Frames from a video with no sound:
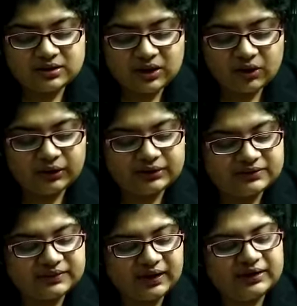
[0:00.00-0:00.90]
or
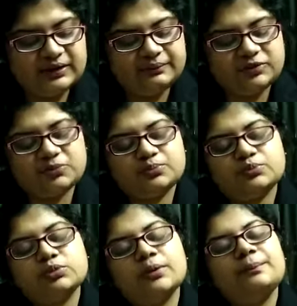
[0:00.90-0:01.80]
asylum is
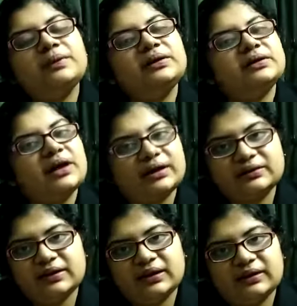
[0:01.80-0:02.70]
probably
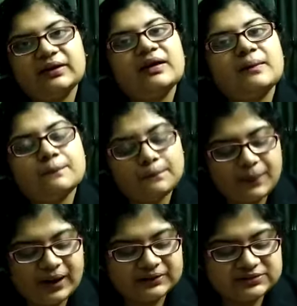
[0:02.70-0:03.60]
nothing
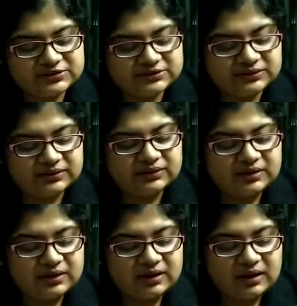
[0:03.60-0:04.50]
but
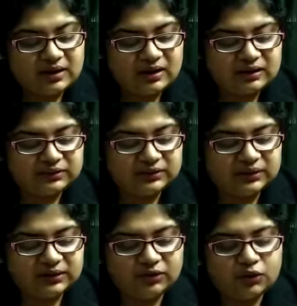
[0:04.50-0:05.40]

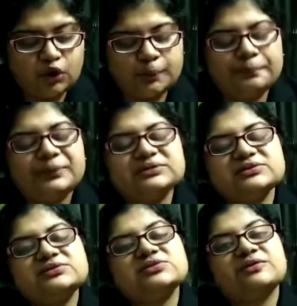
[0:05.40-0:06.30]
the
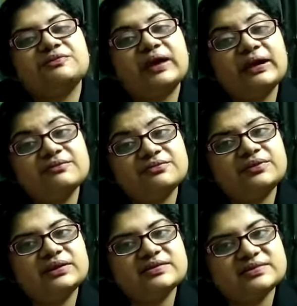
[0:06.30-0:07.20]
competence of
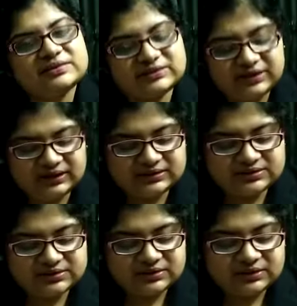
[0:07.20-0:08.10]
every
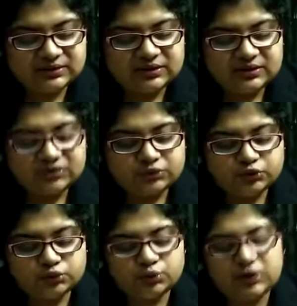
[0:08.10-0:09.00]
state
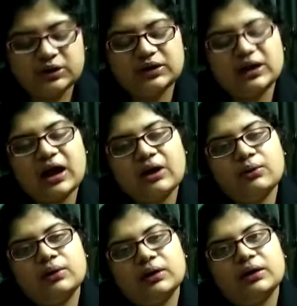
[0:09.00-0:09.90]
to
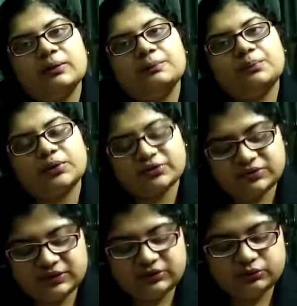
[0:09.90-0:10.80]
allow a
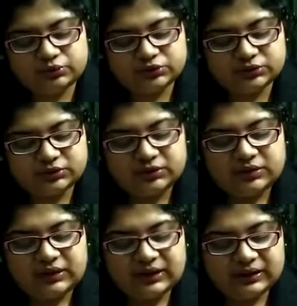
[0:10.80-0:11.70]
prosecutor
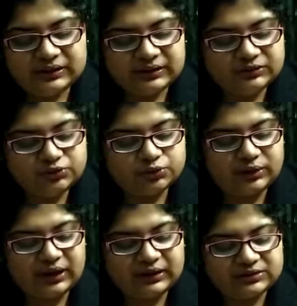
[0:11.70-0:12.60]
alien to
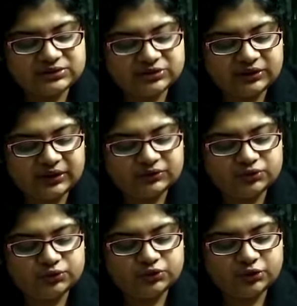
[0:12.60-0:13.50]
enter and
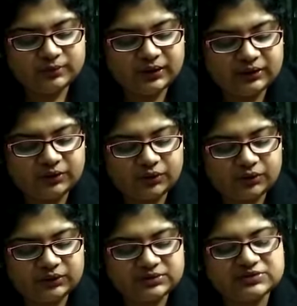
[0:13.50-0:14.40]
to remain
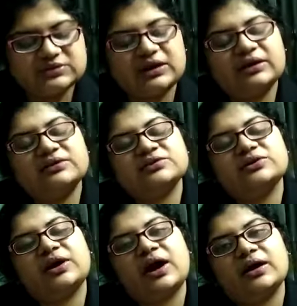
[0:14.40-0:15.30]
on its
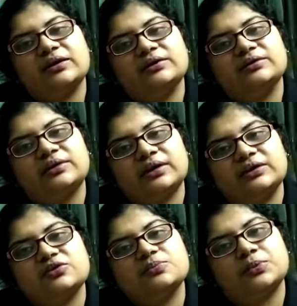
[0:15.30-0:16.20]
territory under
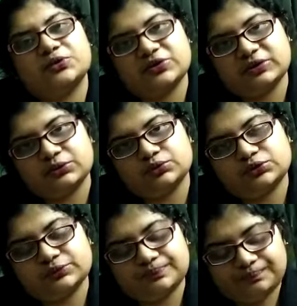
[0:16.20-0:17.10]
its prosecution.
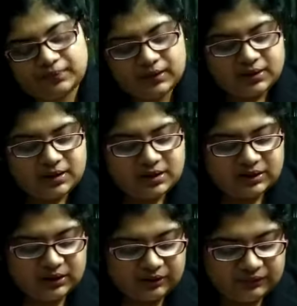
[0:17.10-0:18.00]

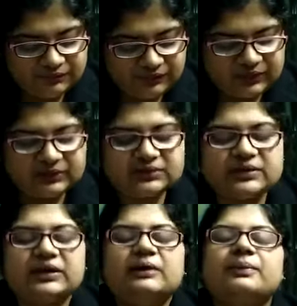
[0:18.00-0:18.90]
Now, if we
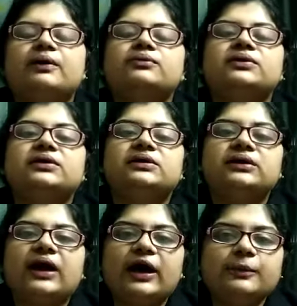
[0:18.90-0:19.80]
tell about the
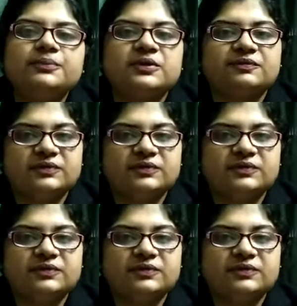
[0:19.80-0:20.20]
types of